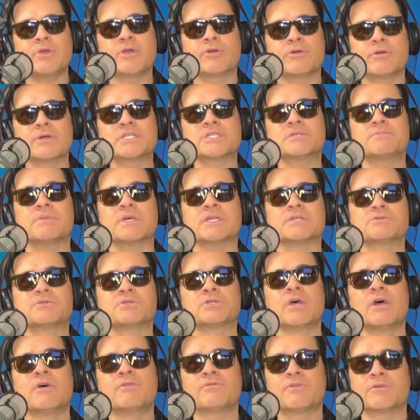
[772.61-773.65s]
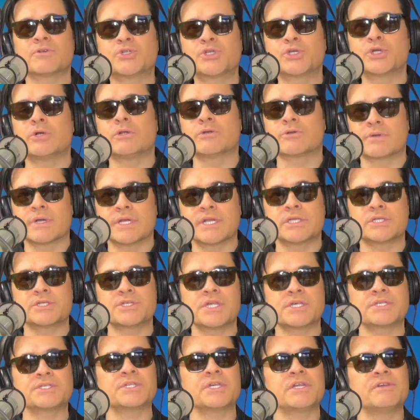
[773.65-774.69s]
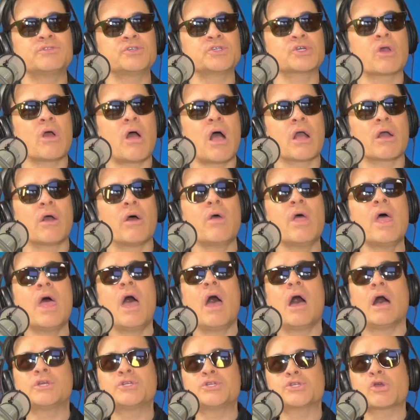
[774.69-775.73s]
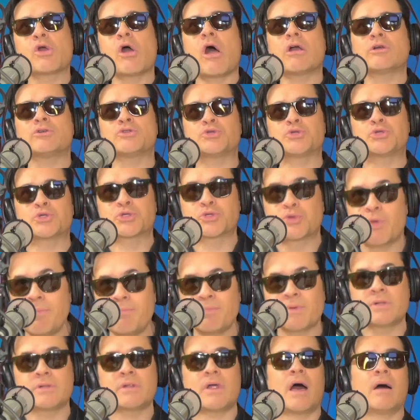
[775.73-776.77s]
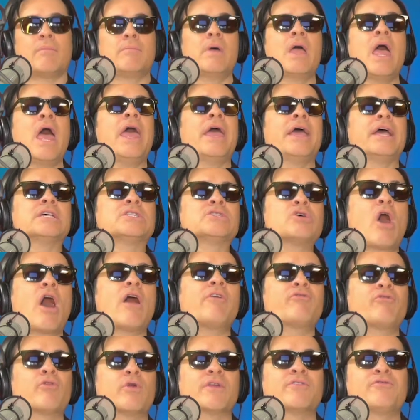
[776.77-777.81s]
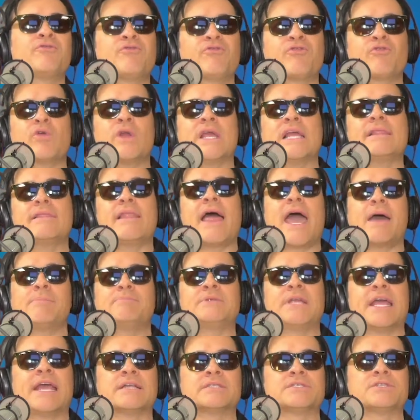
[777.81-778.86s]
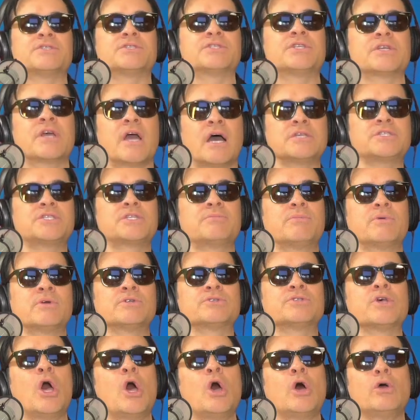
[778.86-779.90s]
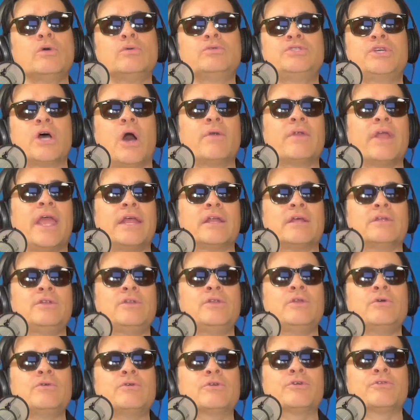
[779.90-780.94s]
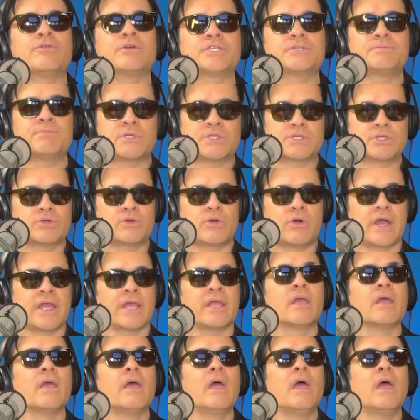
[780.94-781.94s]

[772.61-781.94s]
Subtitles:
Christmas for children in the city of Chicago. A Chicago strip club is offering free lap dances to customers who donate a new Christmas toy.